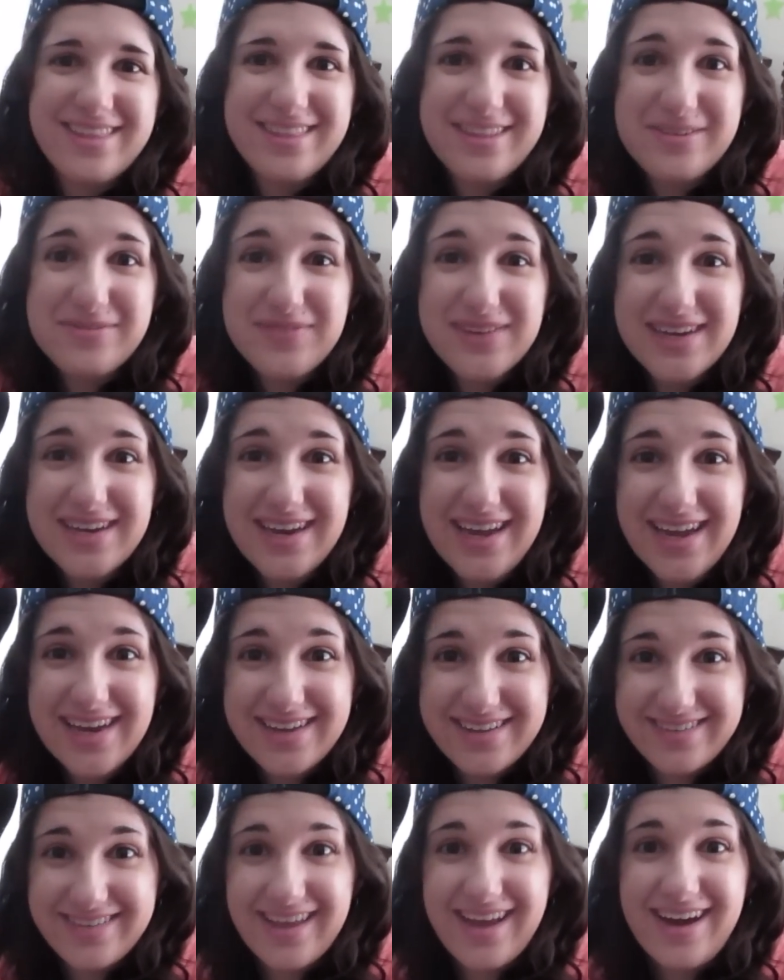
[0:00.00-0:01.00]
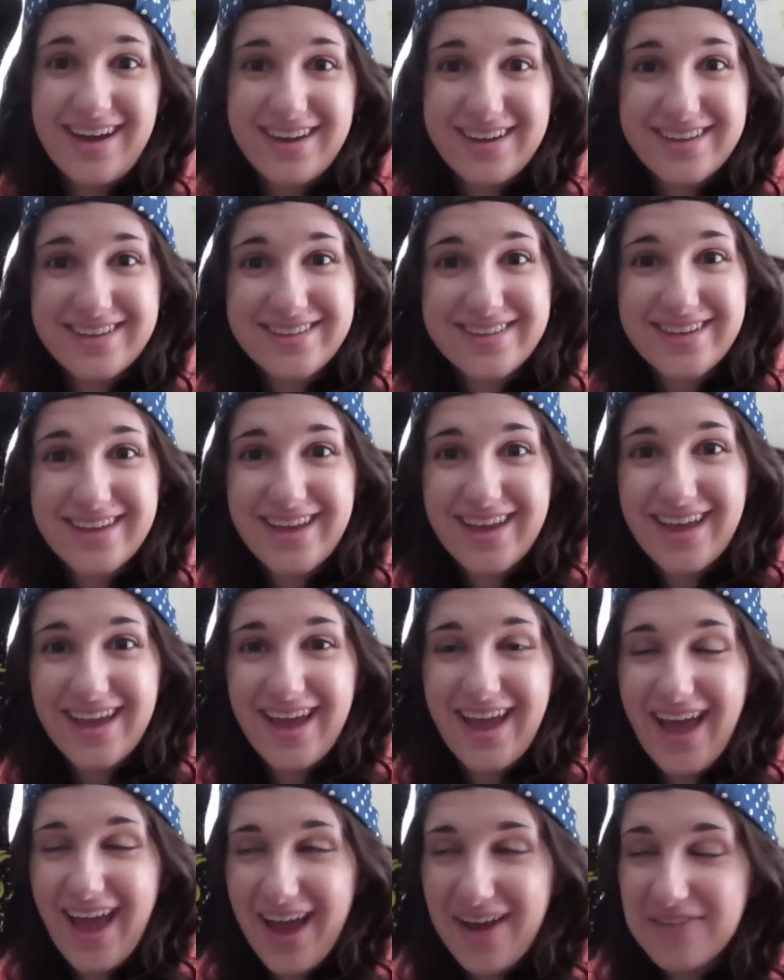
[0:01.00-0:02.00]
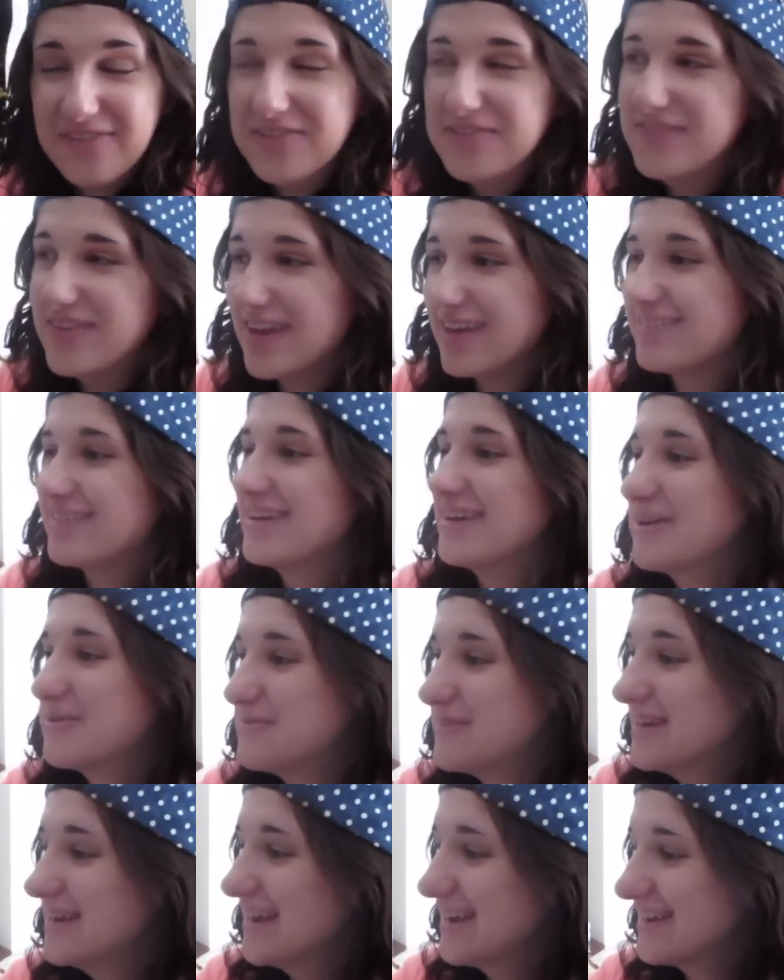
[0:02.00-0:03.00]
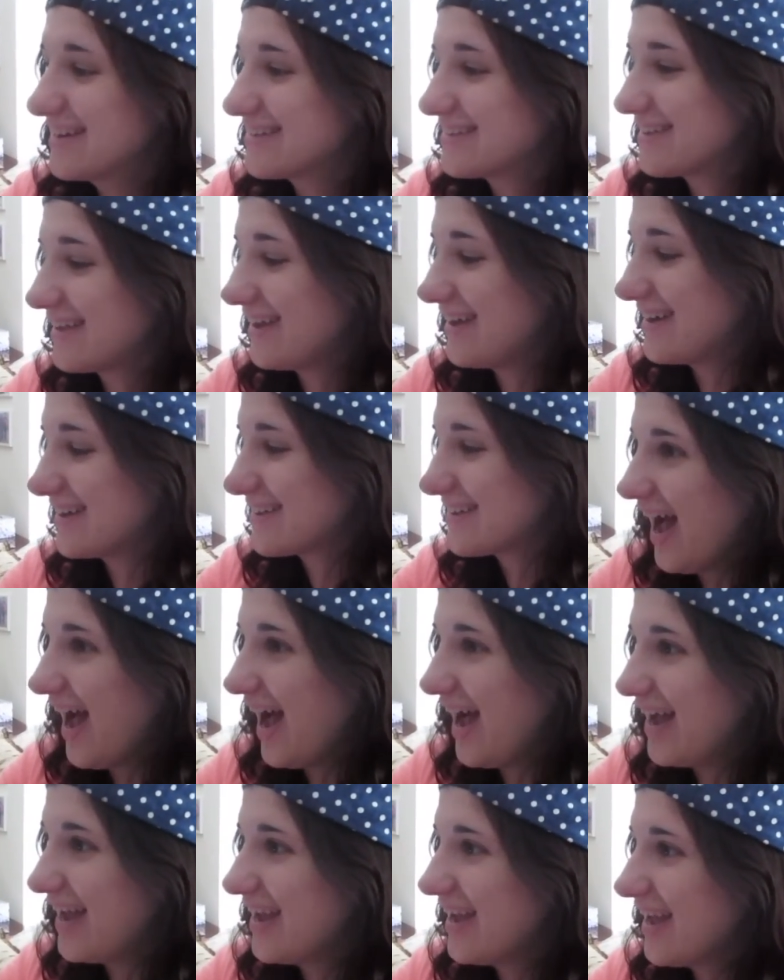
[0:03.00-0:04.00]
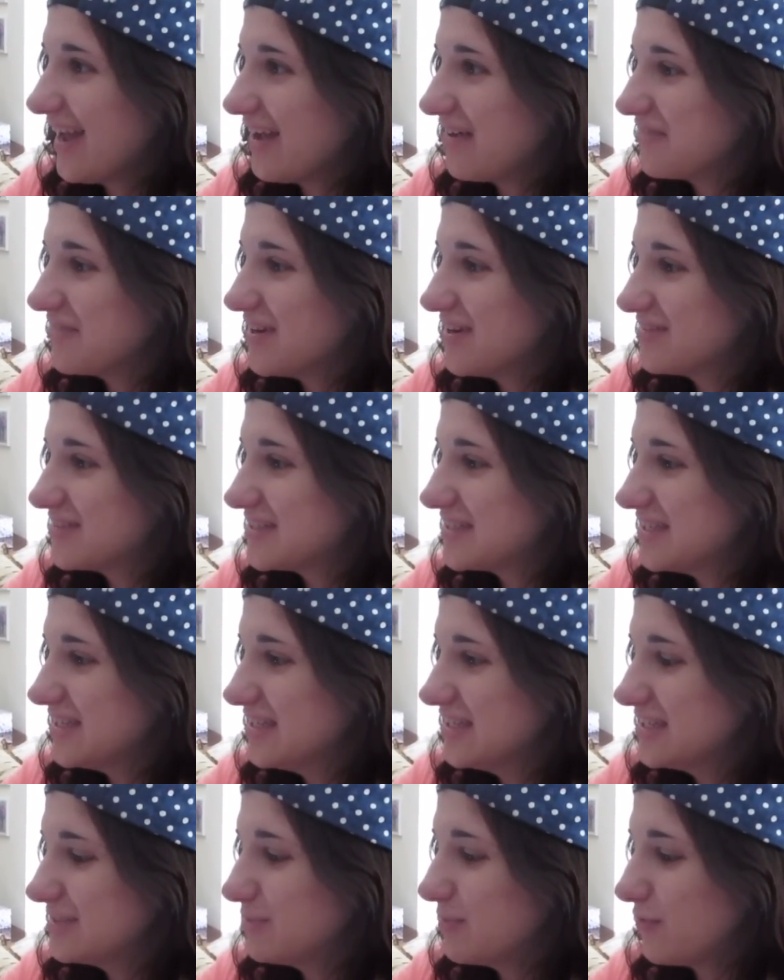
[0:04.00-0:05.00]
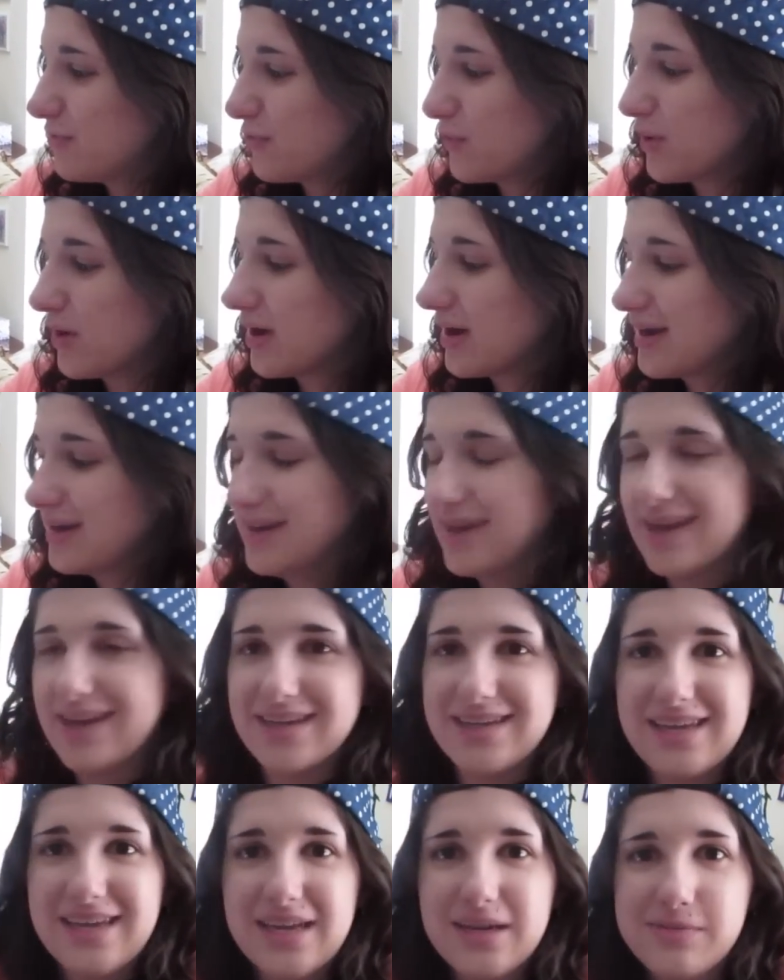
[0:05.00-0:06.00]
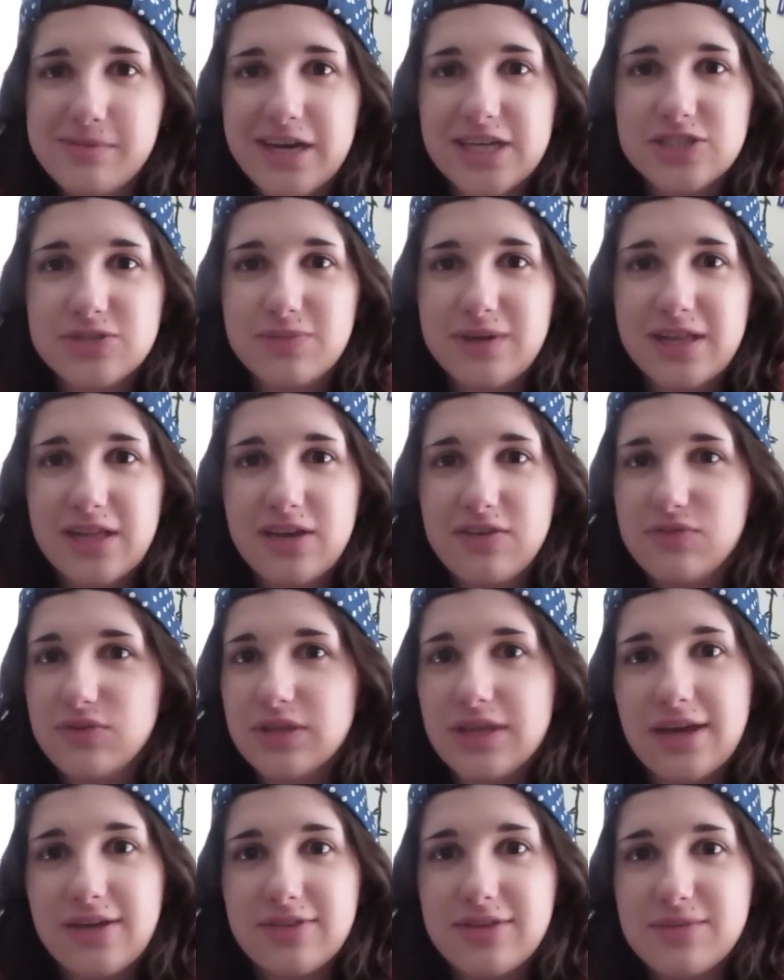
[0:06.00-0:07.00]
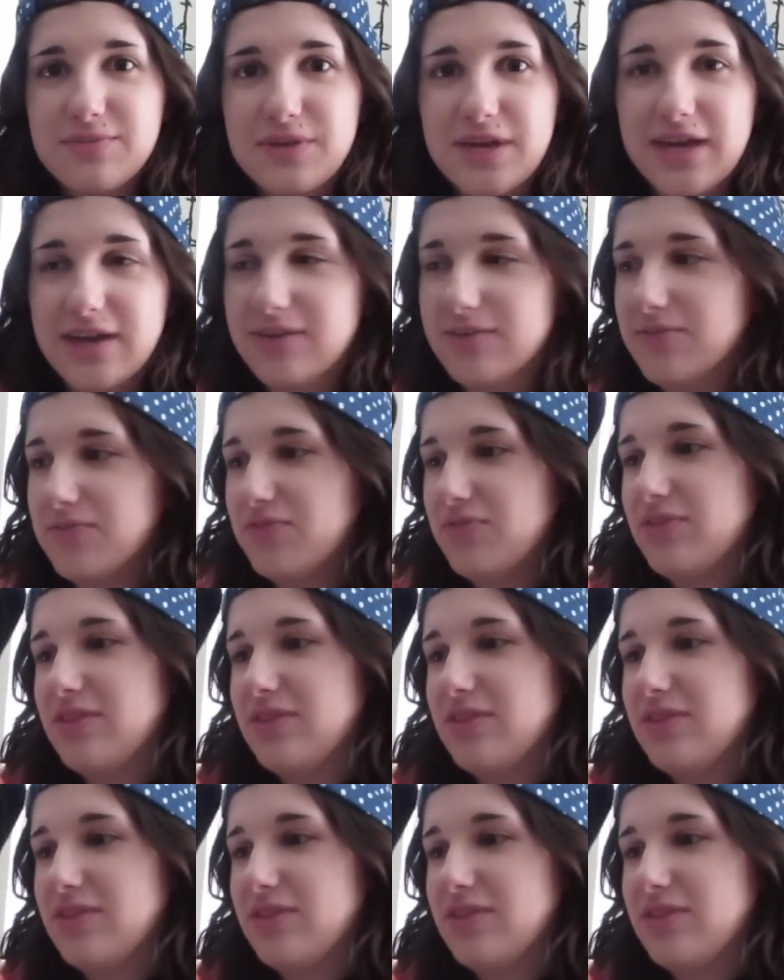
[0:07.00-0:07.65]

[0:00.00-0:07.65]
They're banana socks. How amazing are banana socks? I have never seen these before, and yet I can't imagine my life without them now.